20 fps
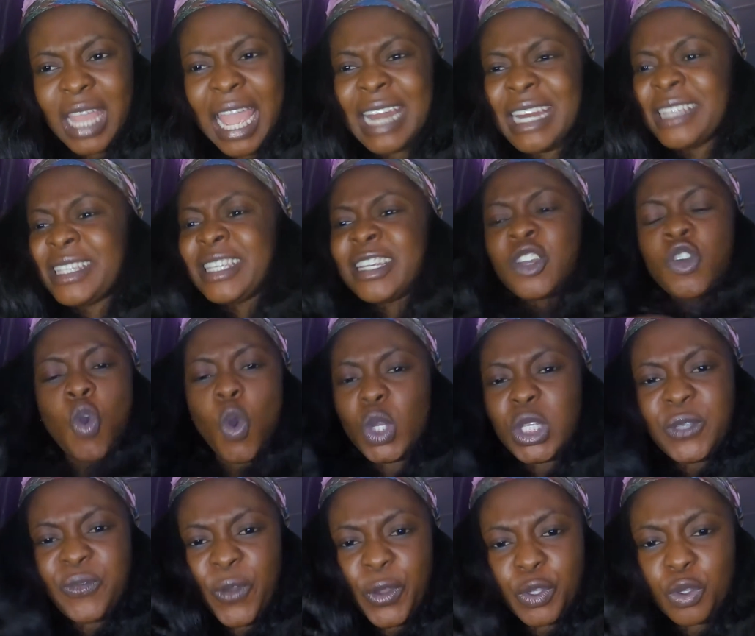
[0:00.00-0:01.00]
Anything
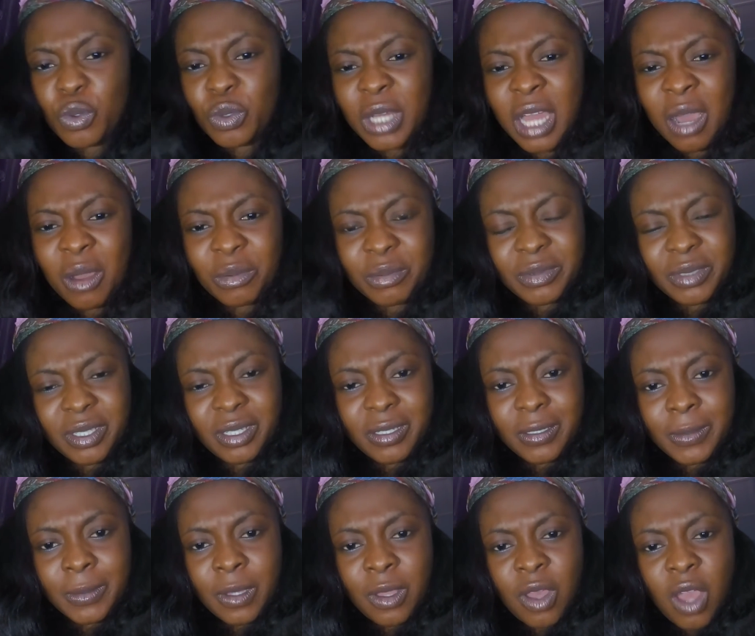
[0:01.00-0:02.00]
goes for you now.
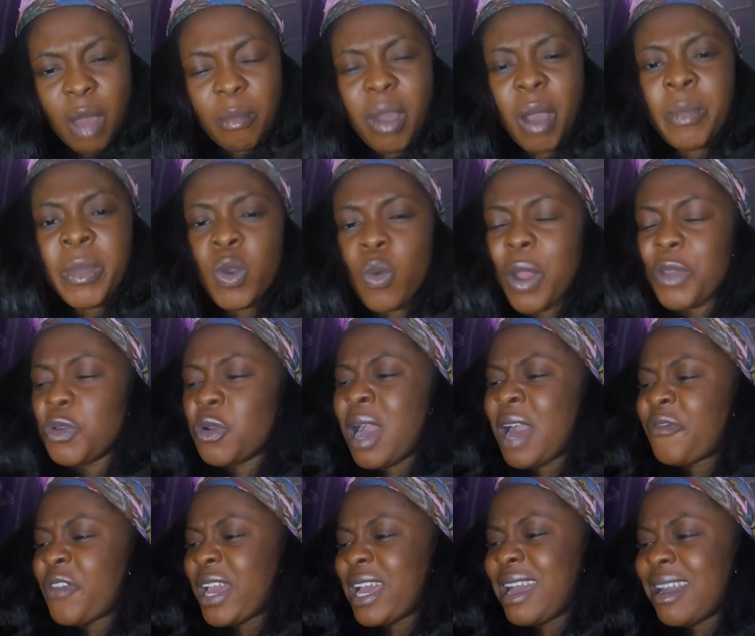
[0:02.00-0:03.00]
But meanwhile, you
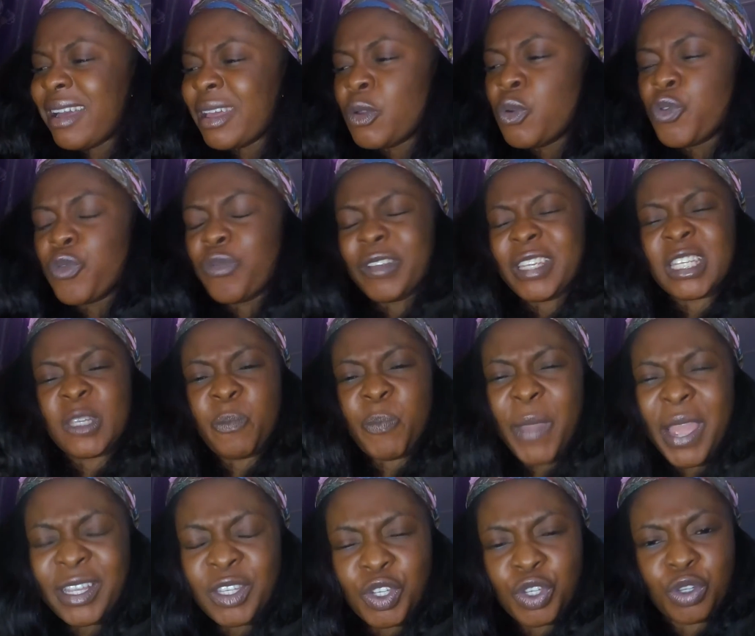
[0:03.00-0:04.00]
have a guy who
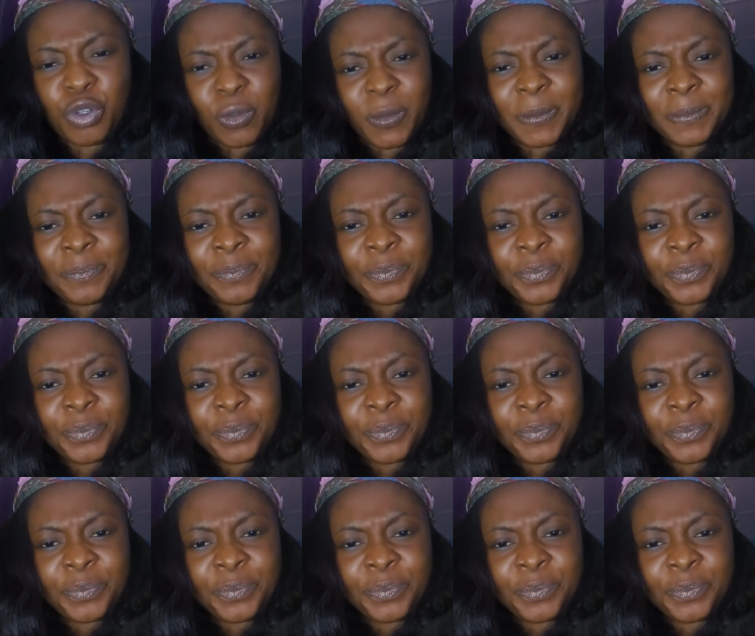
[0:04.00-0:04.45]
respects you.